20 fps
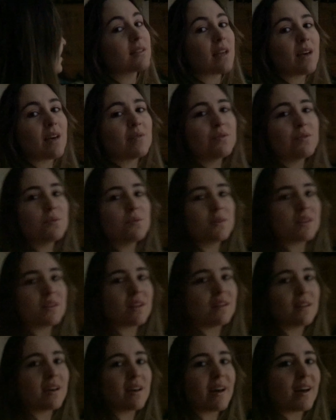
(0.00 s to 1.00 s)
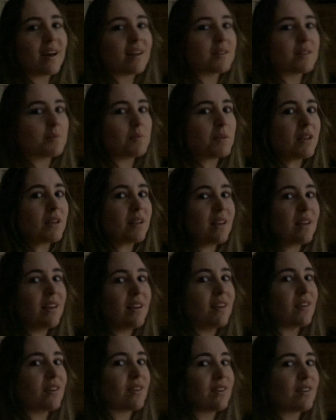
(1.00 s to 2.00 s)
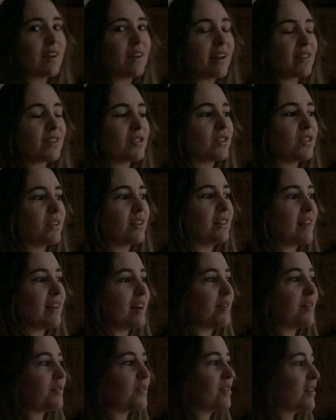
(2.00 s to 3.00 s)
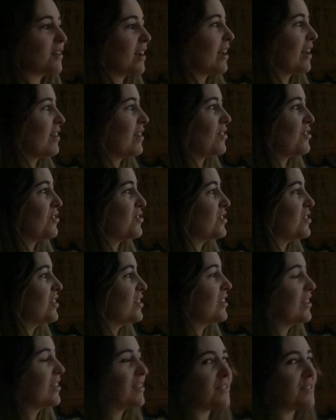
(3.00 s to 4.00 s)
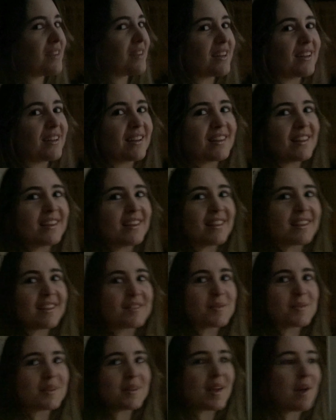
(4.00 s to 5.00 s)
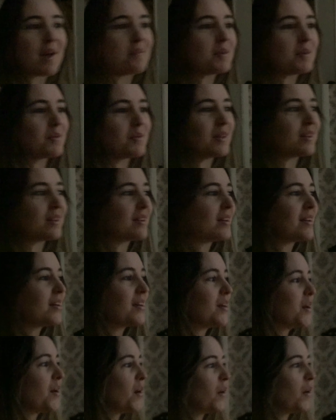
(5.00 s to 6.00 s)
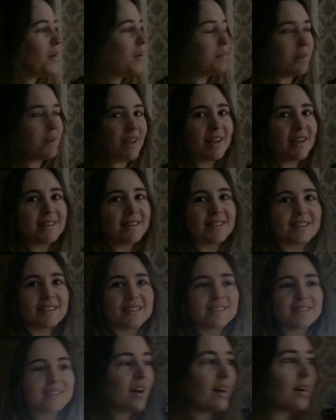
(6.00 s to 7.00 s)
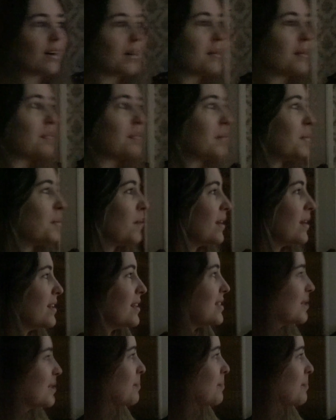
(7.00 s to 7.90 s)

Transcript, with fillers: Everyone that has been here actually left their energy here, right? I think that's what happened with all places. Um, but when it's